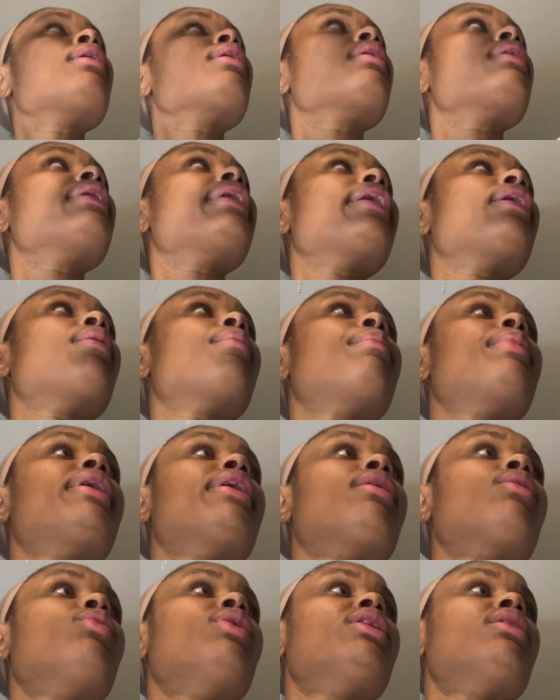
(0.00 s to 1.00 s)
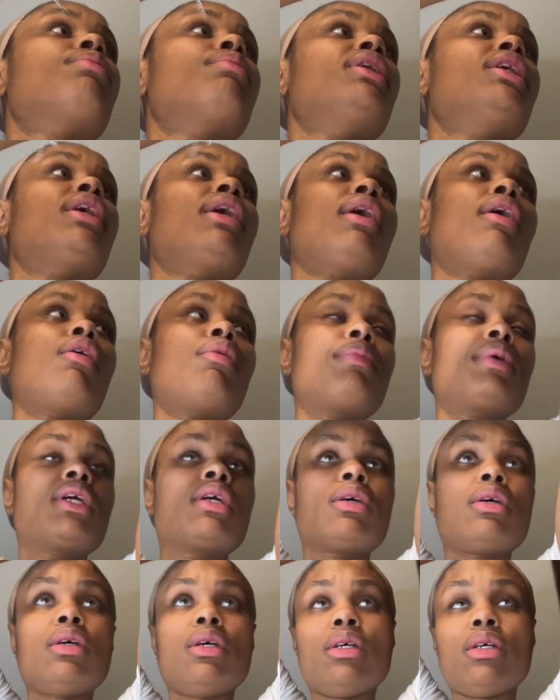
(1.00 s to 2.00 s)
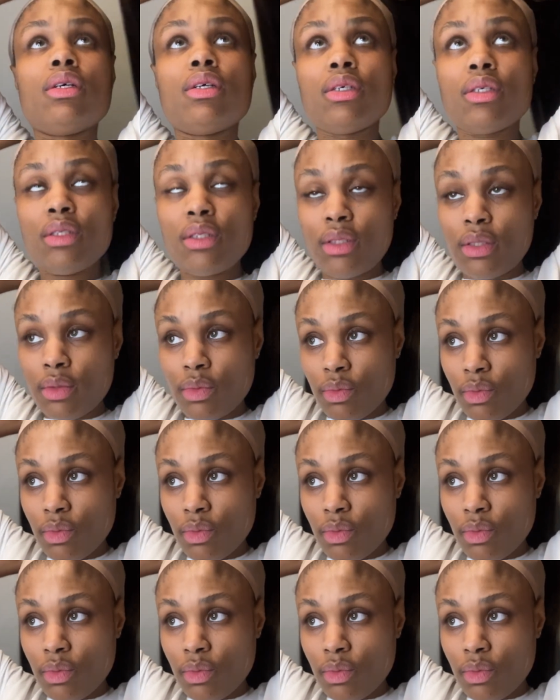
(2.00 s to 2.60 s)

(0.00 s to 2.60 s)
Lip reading: Now bear with me, y'all, because